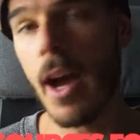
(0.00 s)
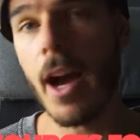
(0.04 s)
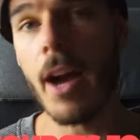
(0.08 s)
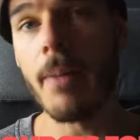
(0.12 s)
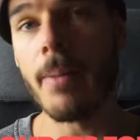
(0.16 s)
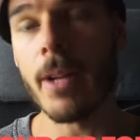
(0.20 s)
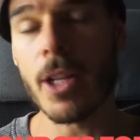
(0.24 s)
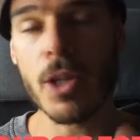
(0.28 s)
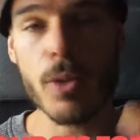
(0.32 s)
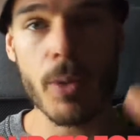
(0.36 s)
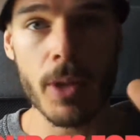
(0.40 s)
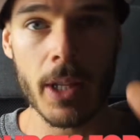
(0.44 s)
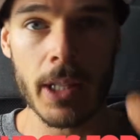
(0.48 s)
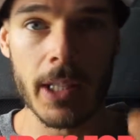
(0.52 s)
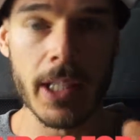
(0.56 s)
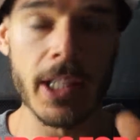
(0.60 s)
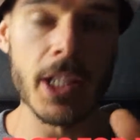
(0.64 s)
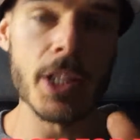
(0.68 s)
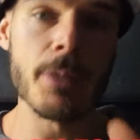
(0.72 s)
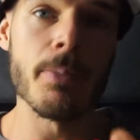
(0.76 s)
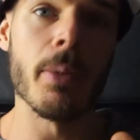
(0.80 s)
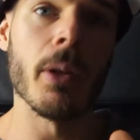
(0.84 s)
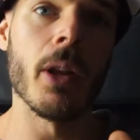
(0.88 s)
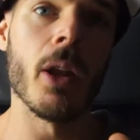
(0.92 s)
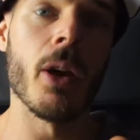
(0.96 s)
That's what the
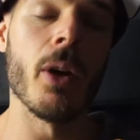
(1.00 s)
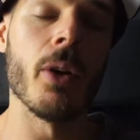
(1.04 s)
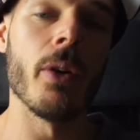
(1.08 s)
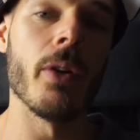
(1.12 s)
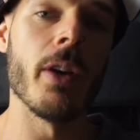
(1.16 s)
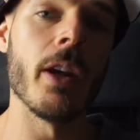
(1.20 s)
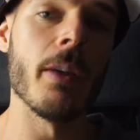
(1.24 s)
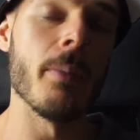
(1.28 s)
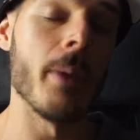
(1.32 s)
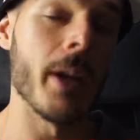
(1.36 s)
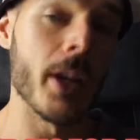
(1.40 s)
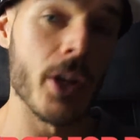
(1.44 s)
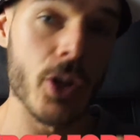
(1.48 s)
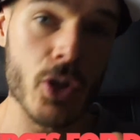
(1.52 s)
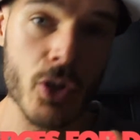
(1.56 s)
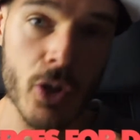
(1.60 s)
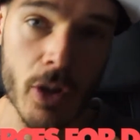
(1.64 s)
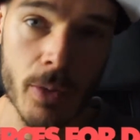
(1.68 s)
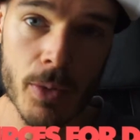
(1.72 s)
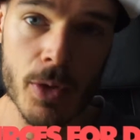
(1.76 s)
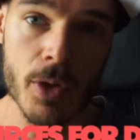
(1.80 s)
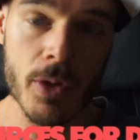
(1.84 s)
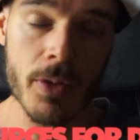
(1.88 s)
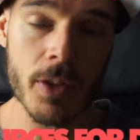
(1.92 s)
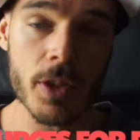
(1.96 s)
links below in my
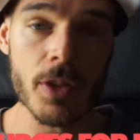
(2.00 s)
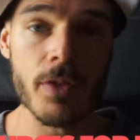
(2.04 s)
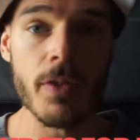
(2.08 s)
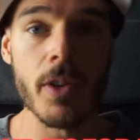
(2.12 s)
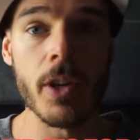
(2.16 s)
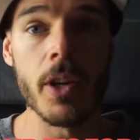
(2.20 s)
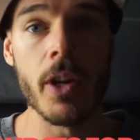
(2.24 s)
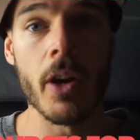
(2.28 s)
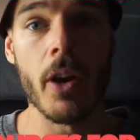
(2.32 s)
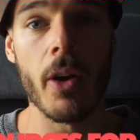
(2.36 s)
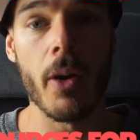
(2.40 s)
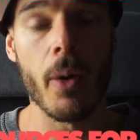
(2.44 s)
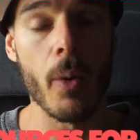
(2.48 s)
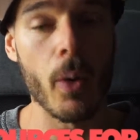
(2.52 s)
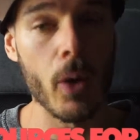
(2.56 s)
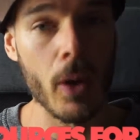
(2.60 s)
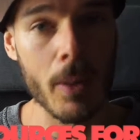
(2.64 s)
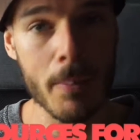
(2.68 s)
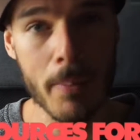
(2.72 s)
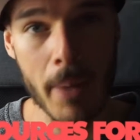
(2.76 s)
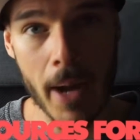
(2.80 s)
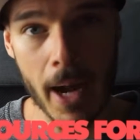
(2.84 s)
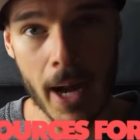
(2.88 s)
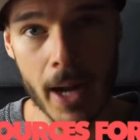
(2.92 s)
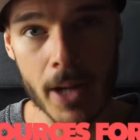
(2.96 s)
description of this video are all
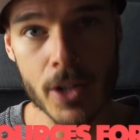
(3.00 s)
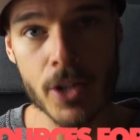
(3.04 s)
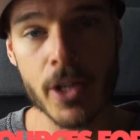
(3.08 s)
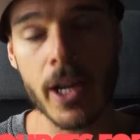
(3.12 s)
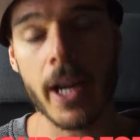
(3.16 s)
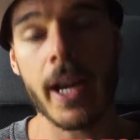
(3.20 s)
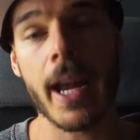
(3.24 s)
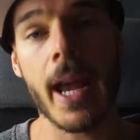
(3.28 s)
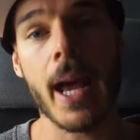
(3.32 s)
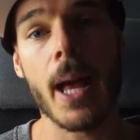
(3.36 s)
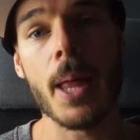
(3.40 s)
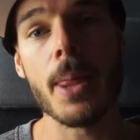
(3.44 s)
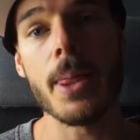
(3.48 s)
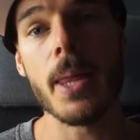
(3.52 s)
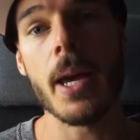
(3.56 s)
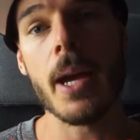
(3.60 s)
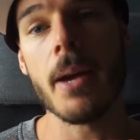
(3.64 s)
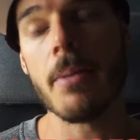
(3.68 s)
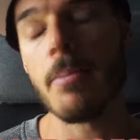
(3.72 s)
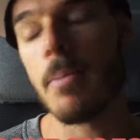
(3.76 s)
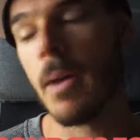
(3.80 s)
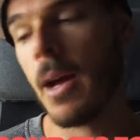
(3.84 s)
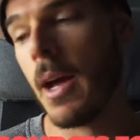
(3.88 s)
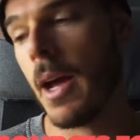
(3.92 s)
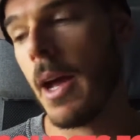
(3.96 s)
about. Check out
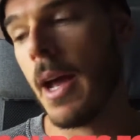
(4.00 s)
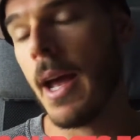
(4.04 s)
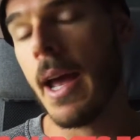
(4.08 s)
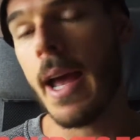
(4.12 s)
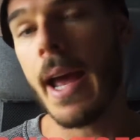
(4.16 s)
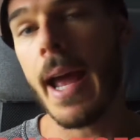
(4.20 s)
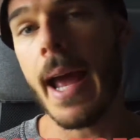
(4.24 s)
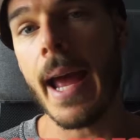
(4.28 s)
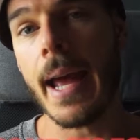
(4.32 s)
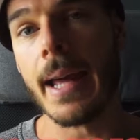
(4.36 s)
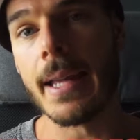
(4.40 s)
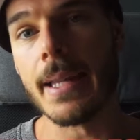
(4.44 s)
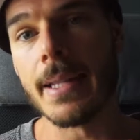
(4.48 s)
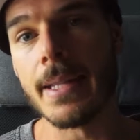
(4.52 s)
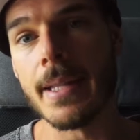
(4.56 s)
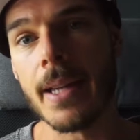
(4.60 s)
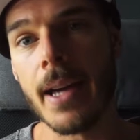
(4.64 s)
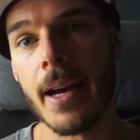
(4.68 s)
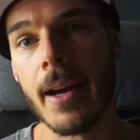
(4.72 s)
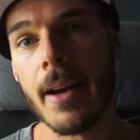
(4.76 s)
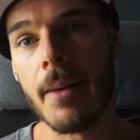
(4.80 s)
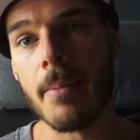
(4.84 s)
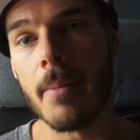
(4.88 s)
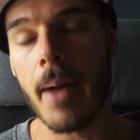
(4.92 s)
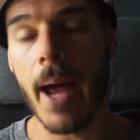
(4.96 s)
them. And
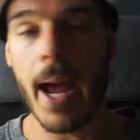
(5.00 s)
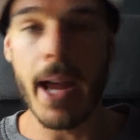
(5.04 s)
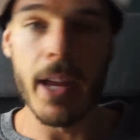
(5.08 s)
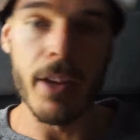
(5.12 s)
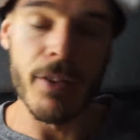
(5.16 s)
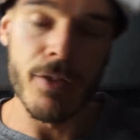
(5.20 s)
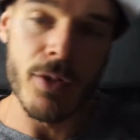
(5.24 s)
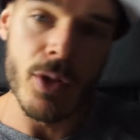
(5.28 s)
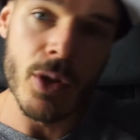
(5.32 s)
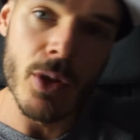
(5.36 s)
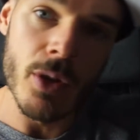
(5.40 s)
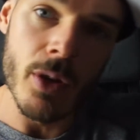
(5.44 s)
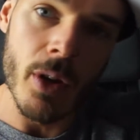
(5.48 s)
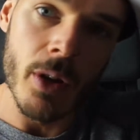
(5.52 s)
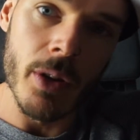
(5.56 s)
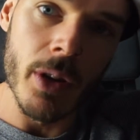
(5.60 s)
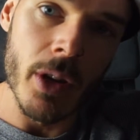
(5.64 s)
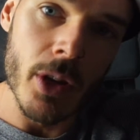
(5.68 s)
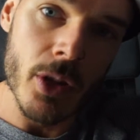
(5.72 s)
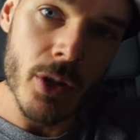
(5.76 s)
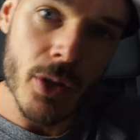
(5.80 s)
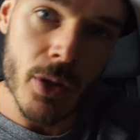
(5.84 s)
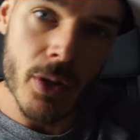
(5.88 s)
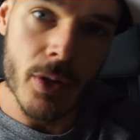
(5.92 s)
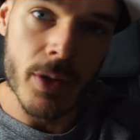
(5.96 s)
hey, if you know
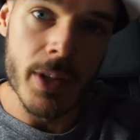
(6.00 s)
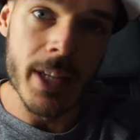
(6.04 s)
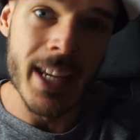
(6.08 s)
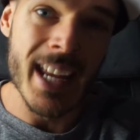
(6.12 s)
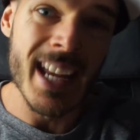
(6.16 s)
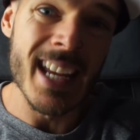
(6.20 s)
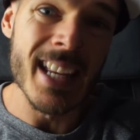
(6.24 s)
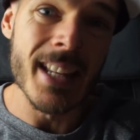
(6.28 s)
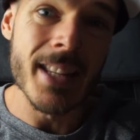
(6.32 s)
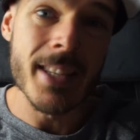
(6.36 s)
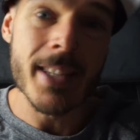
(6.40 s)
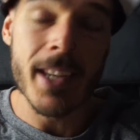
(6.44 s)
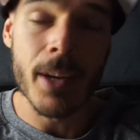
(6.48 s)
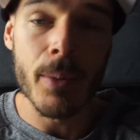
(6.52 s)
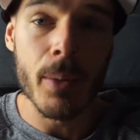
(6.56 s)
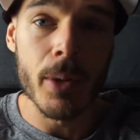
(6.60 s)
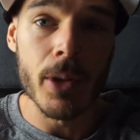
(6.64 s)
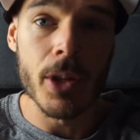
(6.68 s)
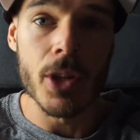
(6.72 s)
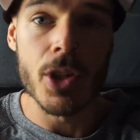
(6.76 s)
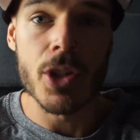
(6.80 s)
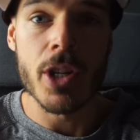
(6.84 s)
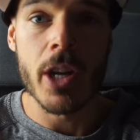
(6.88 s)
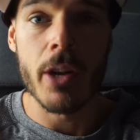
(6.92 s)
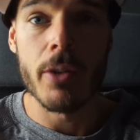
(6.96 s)
that you need someone
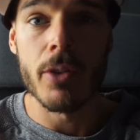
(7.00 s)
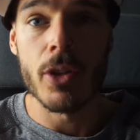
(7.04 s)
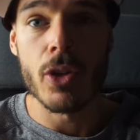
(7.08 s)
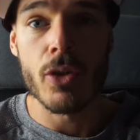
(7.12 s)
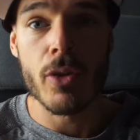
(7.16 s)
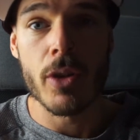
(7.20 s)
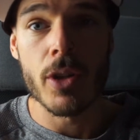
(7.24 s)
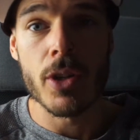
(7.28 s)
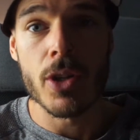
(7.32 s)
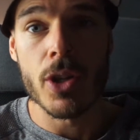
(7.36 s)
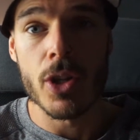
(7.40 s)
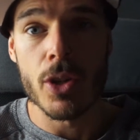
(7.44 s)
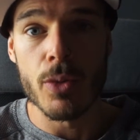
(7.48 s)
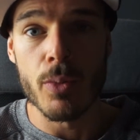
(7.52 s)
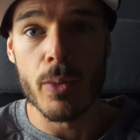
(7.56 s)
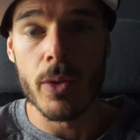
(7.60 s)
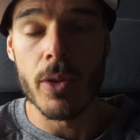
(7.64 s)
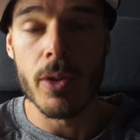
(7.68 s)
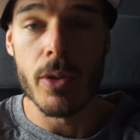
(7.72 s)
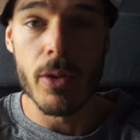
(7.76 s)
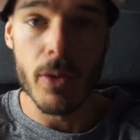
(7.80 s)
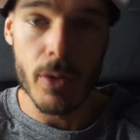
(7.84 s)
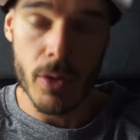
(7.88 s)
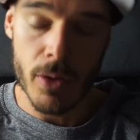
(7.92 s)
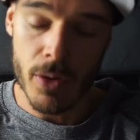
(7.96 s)
to share in the trenches
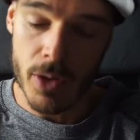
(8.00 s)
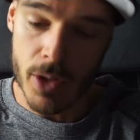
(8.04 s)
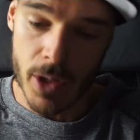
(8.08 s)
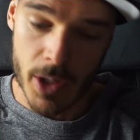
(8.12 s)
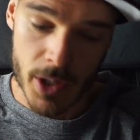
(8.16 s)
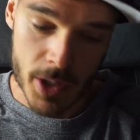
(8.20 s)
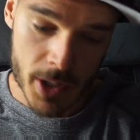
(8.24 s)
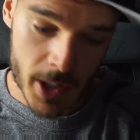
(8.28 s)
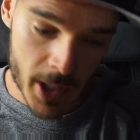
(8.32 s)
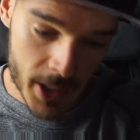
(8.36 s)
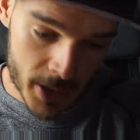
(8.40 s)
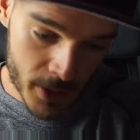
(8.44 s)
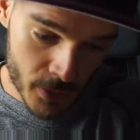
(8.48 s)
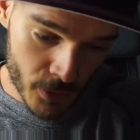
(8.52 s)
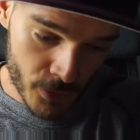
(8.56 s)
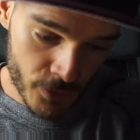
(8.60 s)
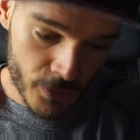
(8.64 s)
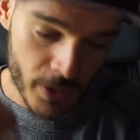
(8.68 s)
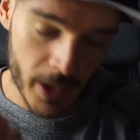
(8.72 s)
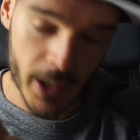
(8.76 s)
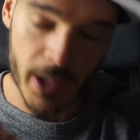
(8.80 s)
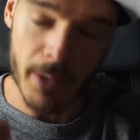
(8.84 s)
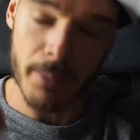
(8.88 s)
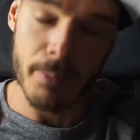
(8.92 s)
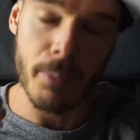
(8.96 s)
with you who just is a
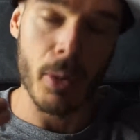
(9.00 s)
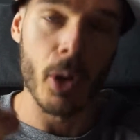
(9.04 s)
fucking